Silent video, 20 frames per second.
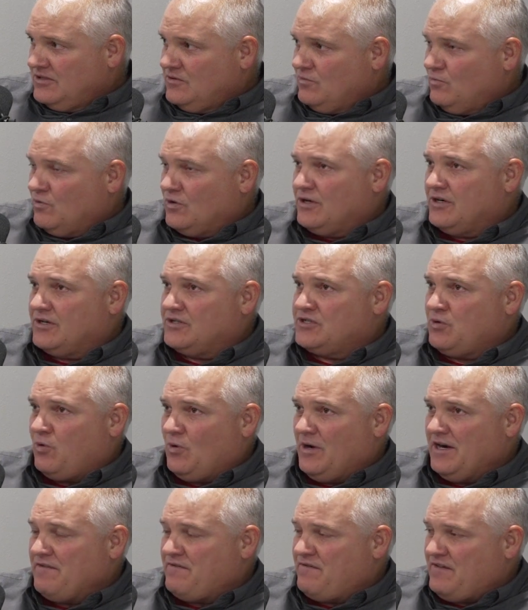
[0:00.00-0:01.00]
were
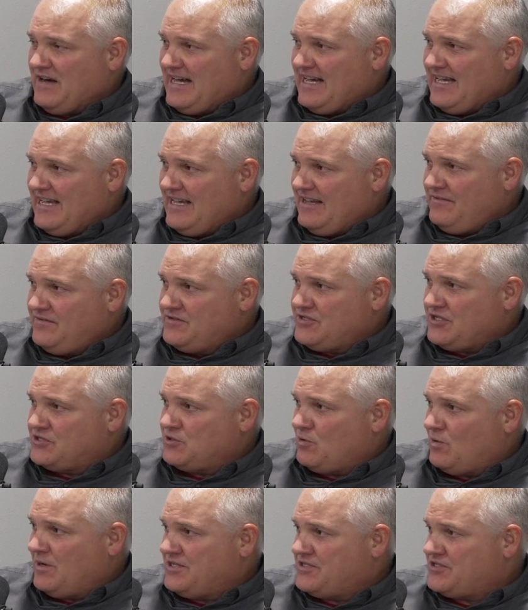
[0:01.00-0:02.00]
25 to
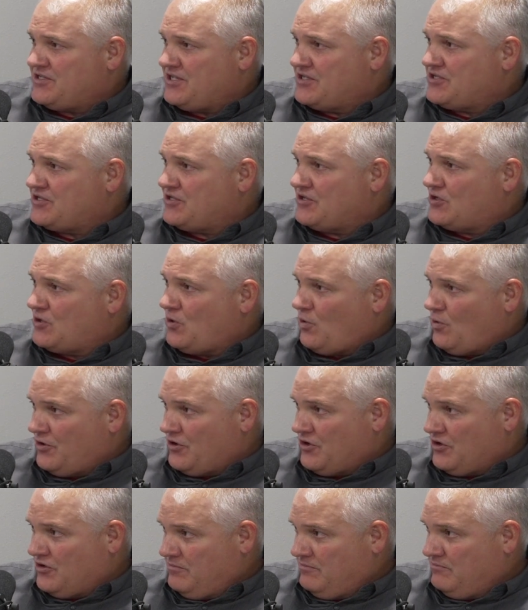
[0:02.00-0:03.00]
26 and a
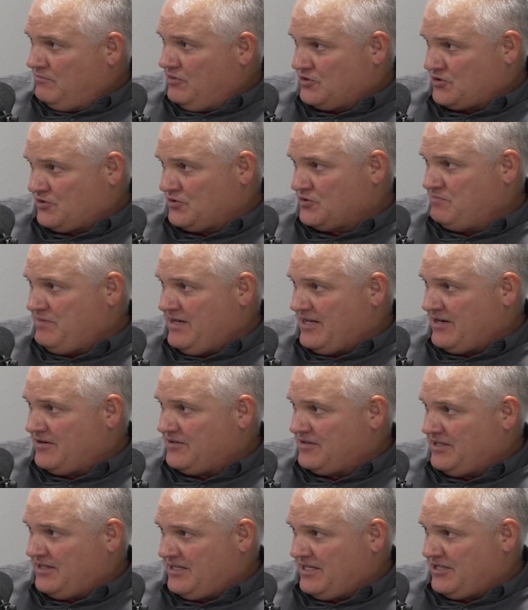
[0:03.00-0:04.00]
quarter bushels better
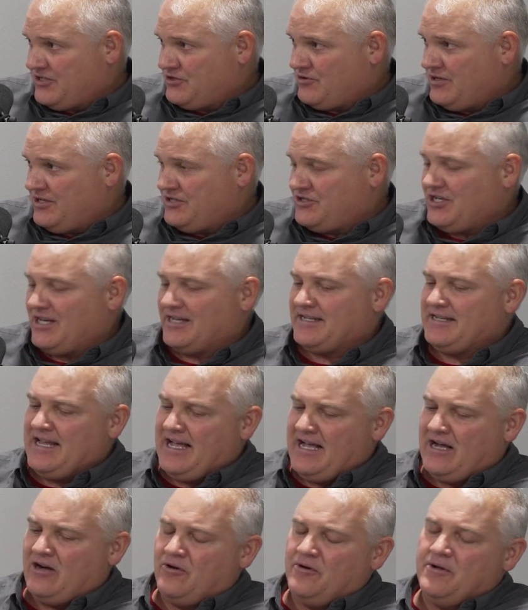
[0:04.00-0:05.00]
than the untreated check.
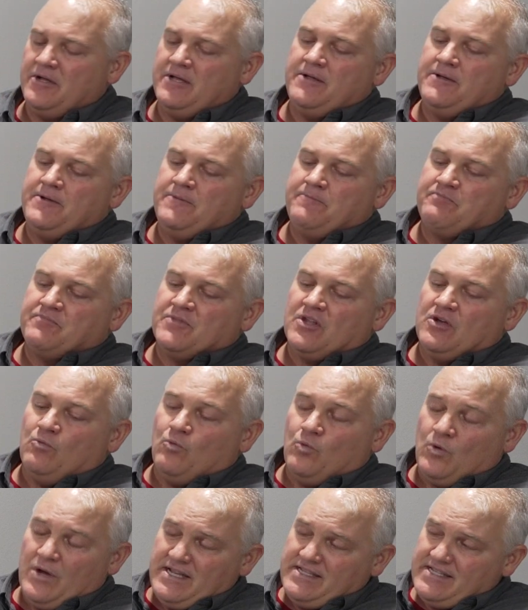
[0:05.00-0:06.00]
Now,
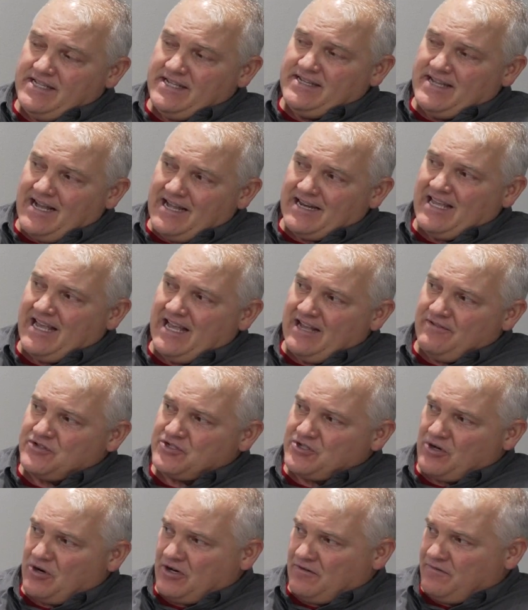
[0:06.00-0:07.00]
we did not have
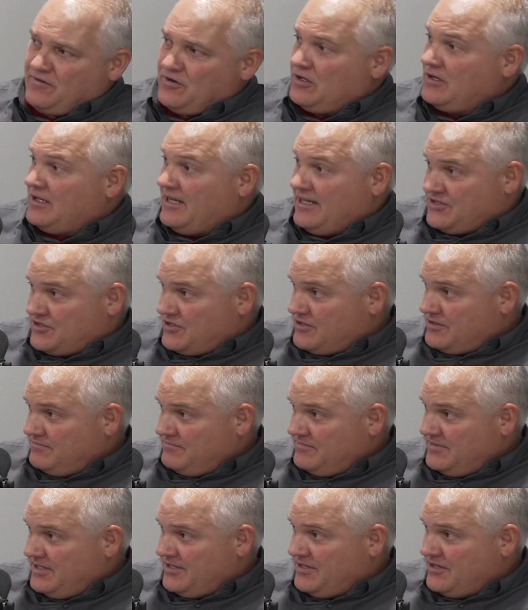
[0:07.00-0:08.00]
starter fertilizer
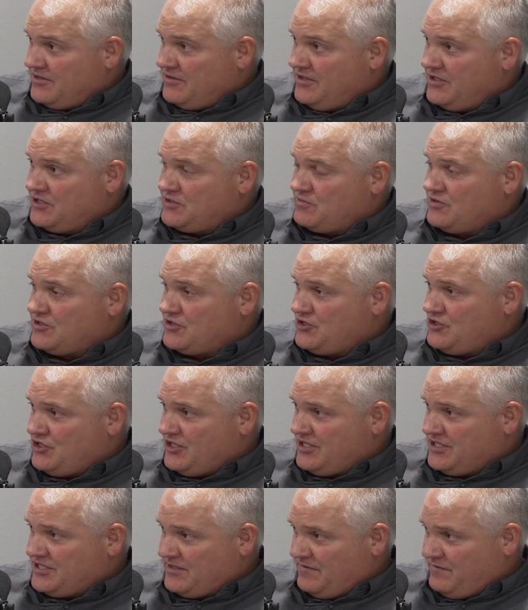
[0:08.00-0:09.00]
in here. This was
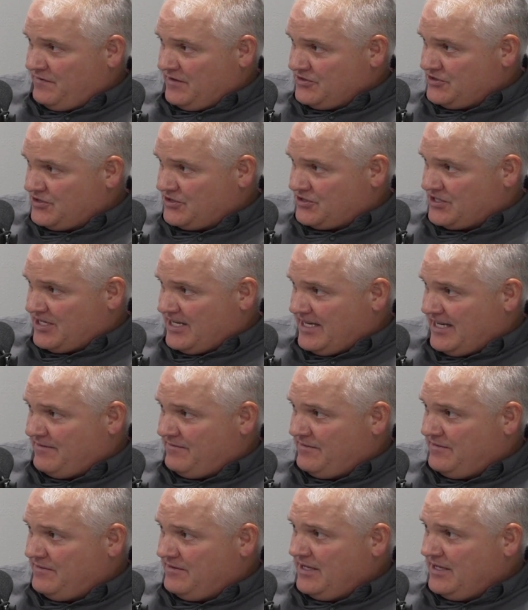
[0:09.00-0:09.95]
just a fungicide